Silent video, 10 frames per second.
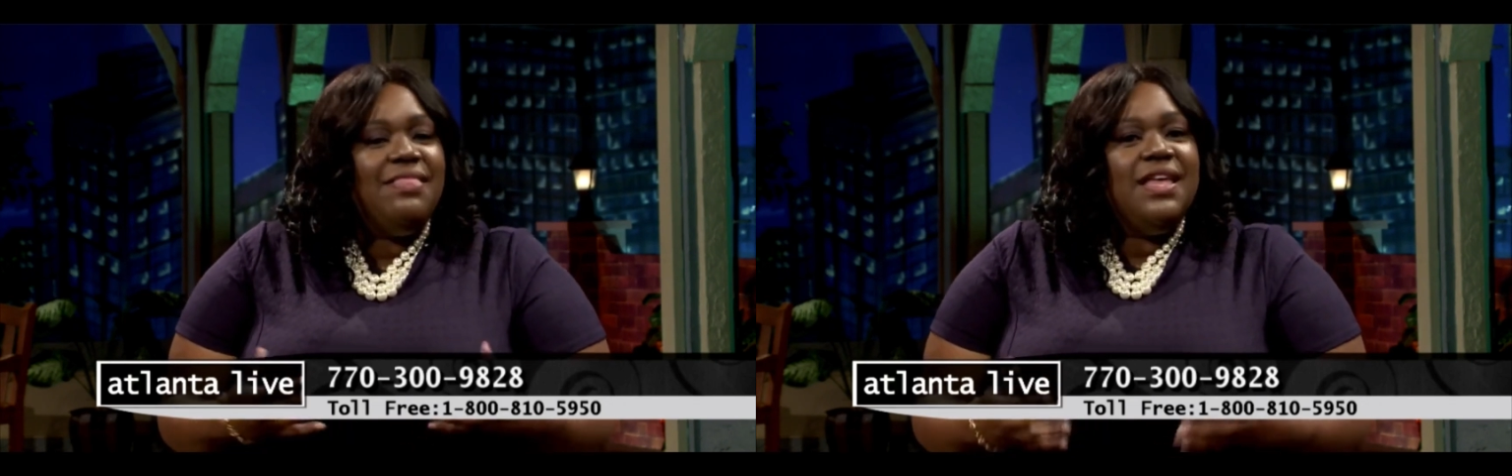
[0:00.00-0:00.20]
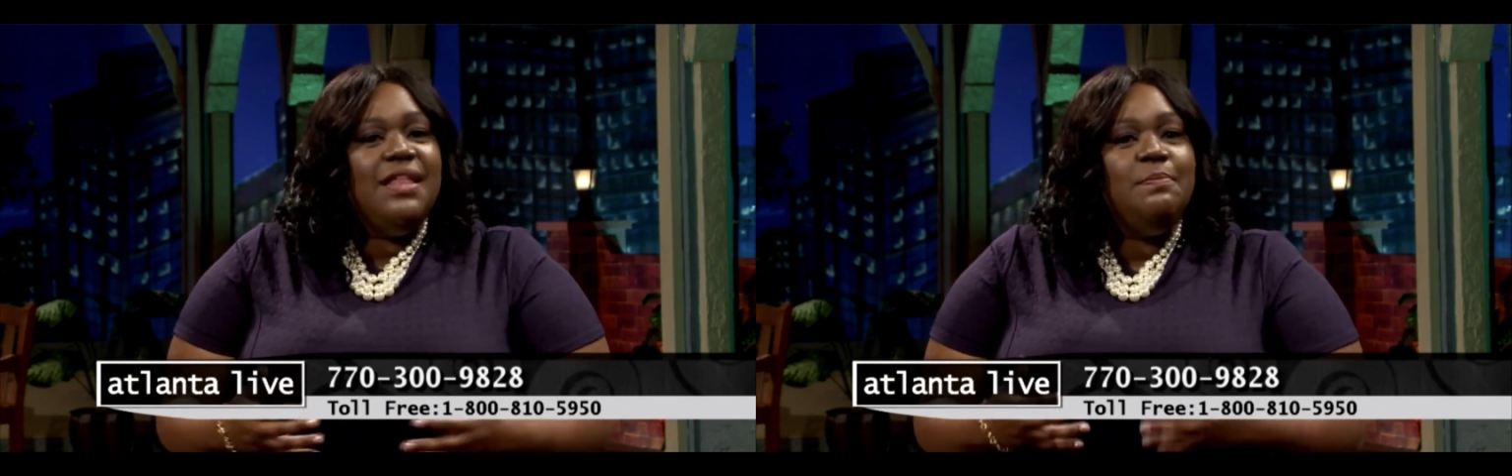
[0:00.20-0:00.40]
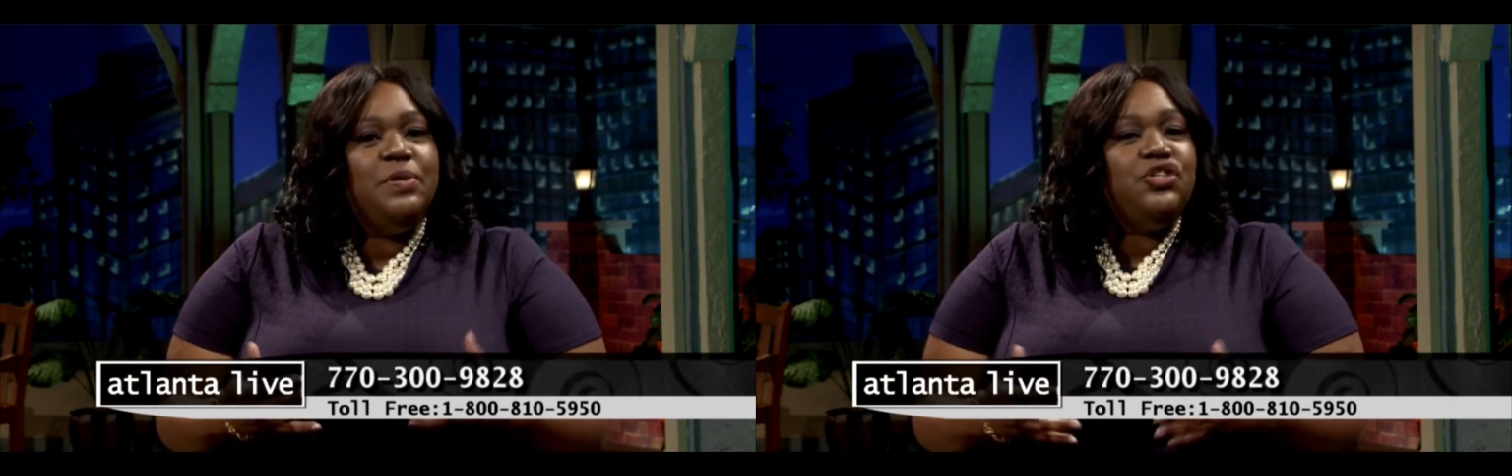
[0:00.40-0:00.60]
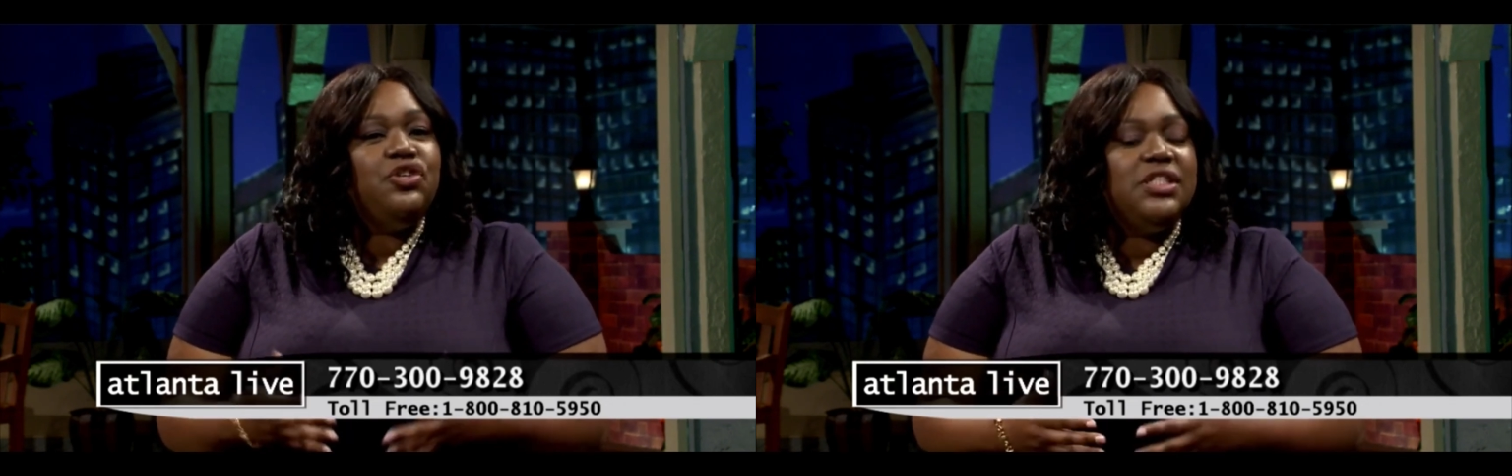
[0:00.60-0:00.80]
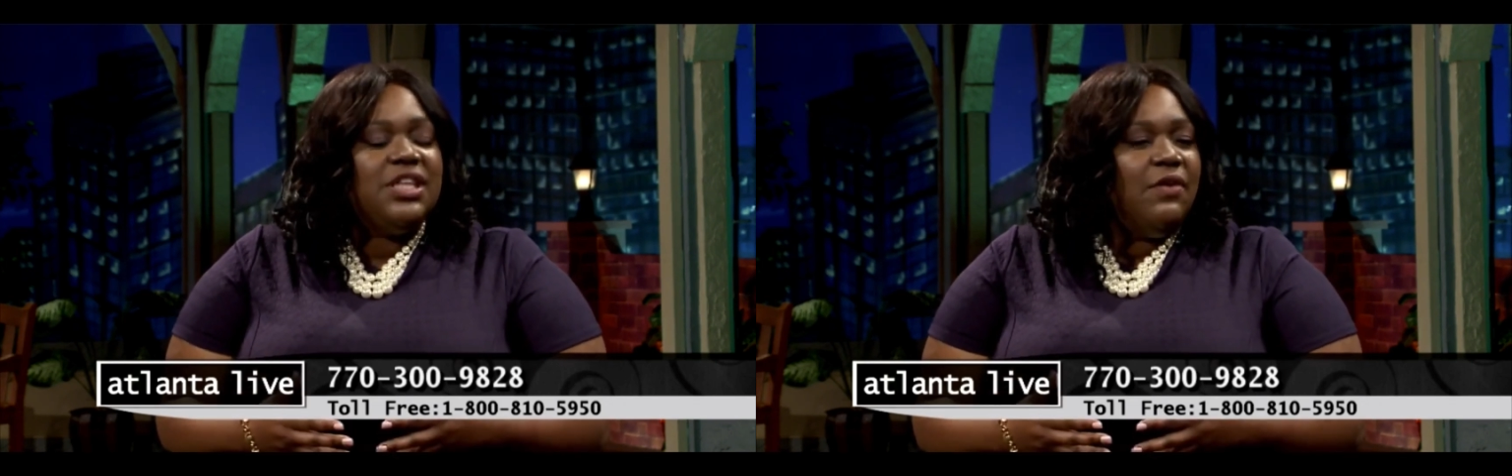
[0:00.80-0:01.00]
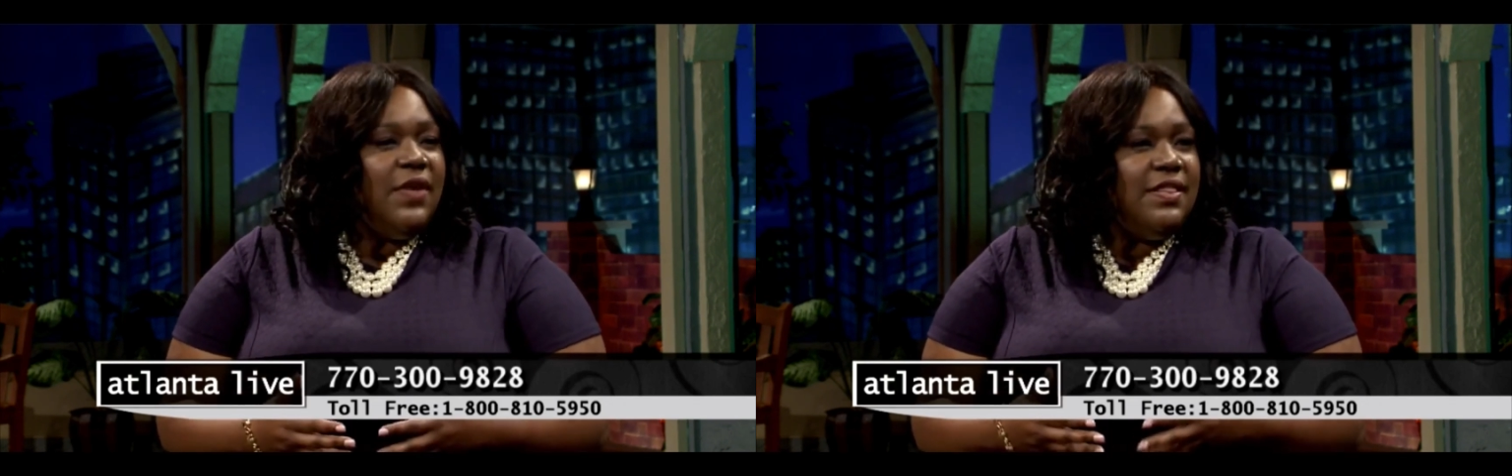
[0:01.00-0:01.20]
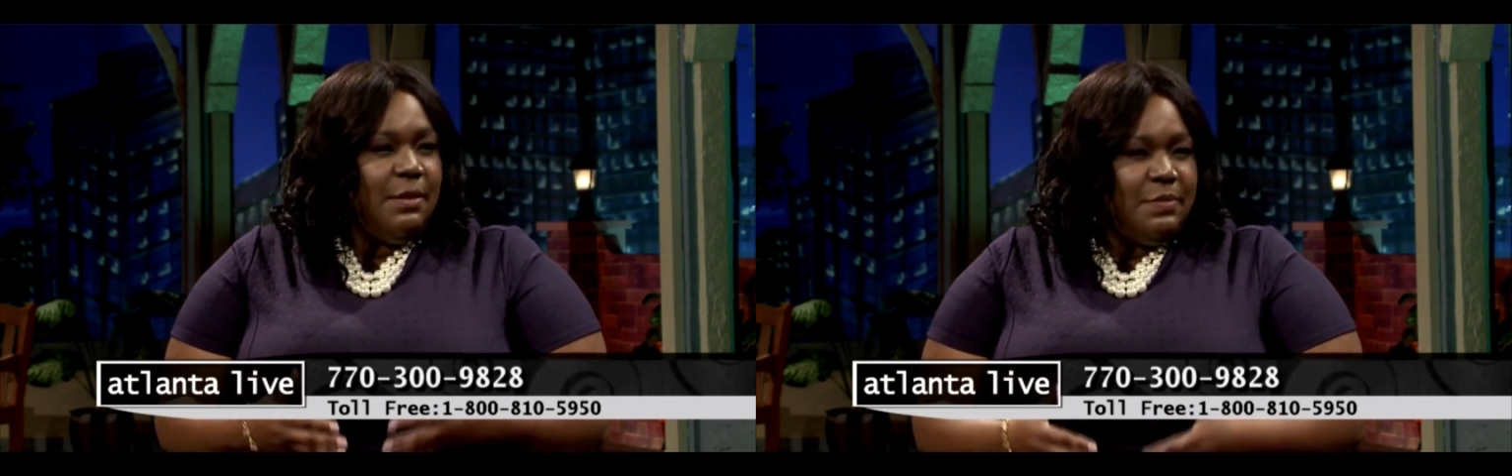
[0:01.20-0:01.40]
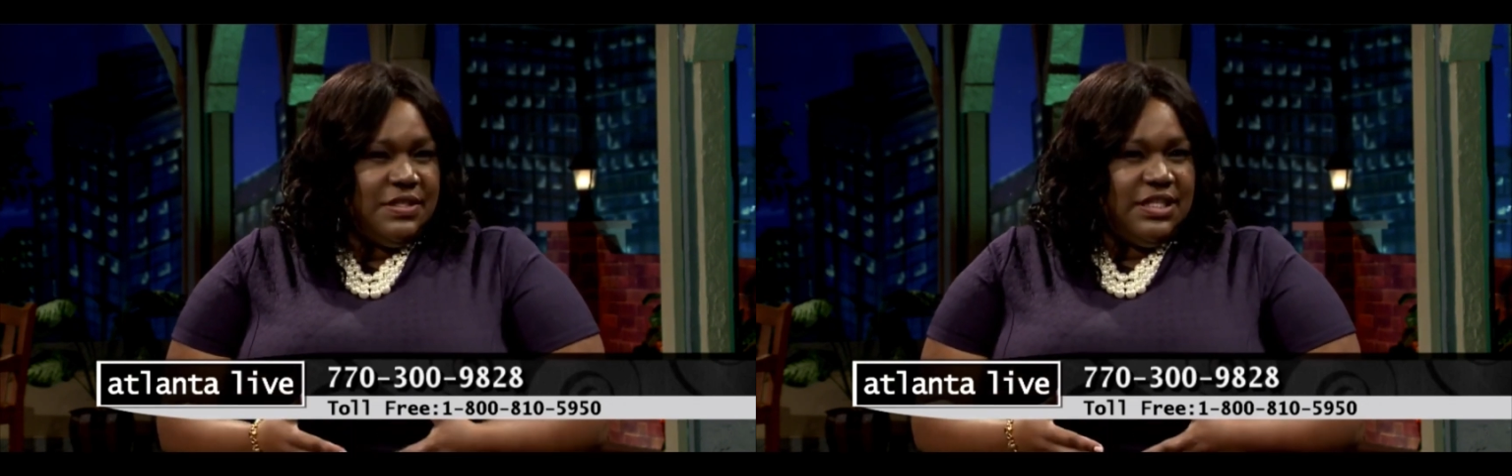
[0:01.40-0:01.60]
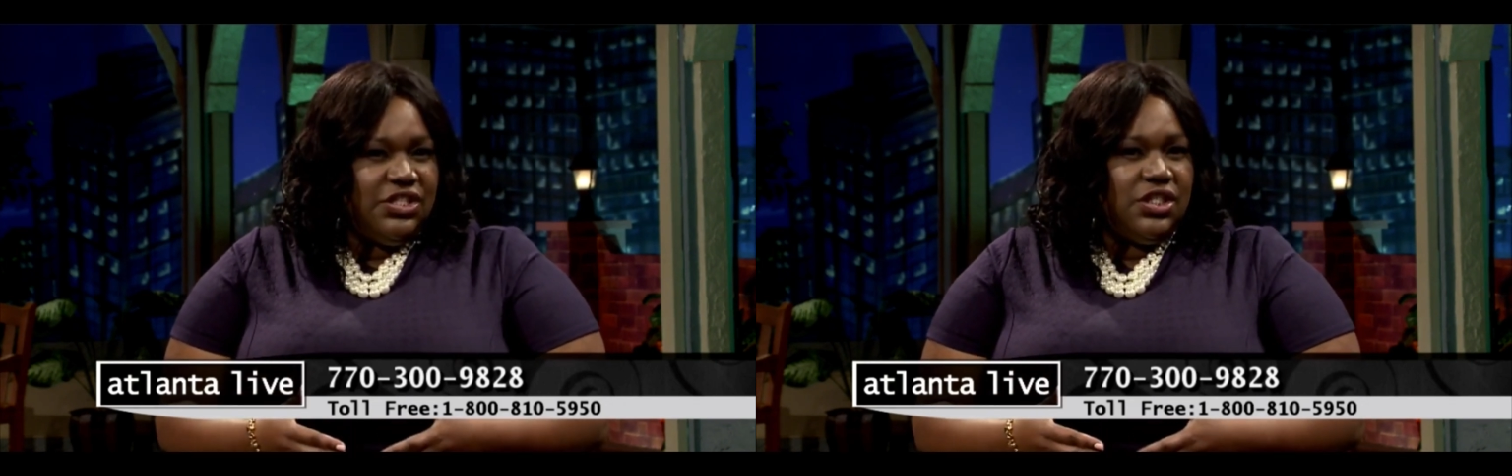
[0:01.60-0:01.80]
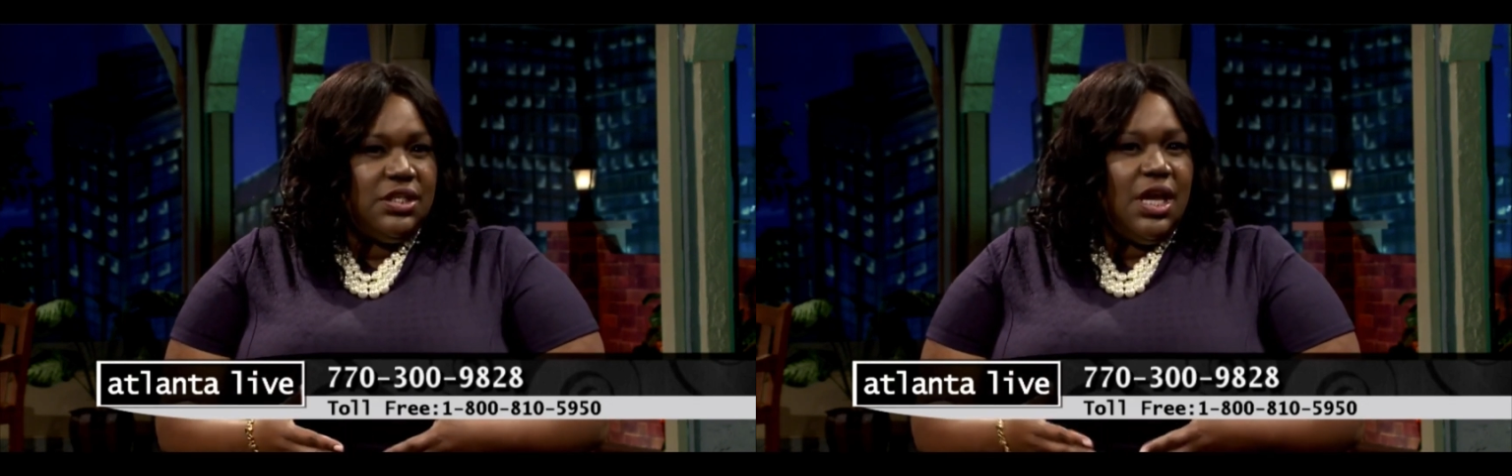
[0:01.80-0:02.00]
And then put yourself in their
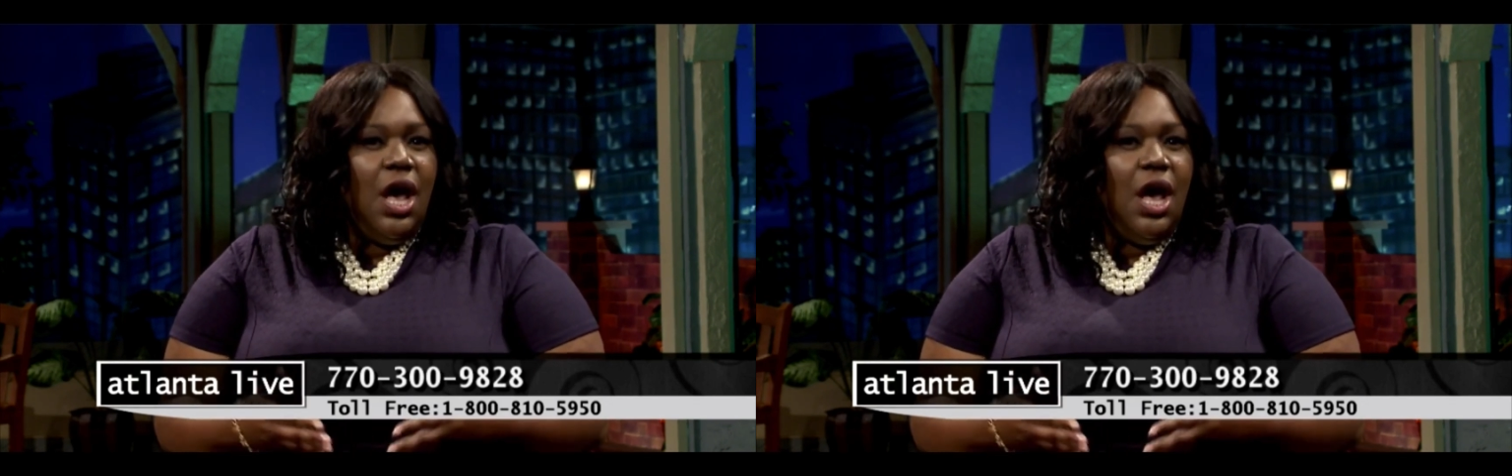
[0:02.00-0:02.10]
position.